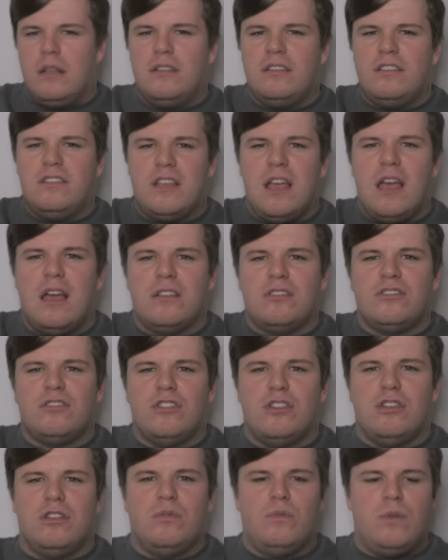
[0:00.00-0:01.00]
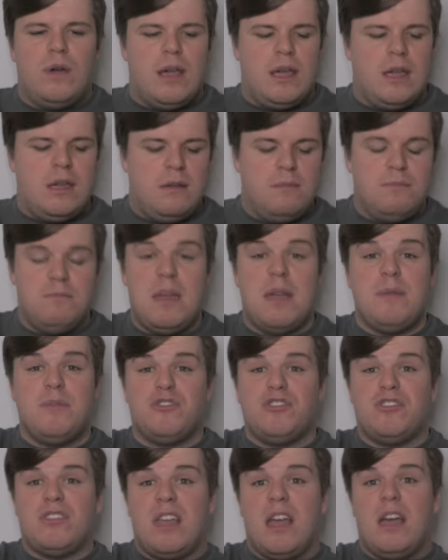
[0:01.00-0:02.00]
set a certain way,
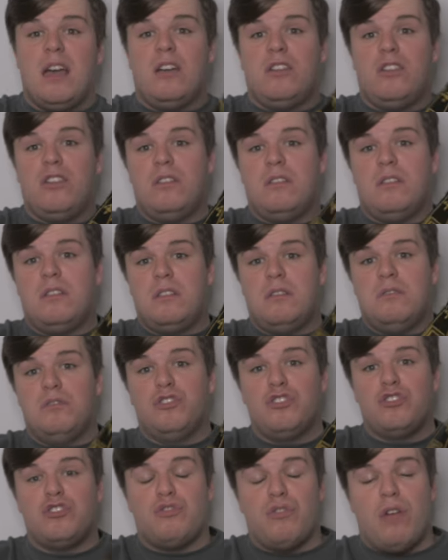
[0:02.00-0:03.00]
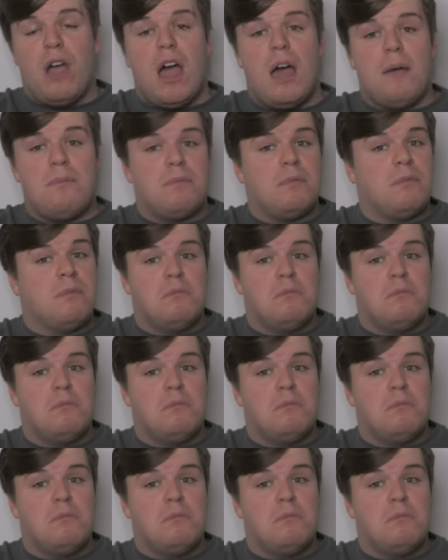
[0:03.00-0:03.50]
maybe just get a good strap,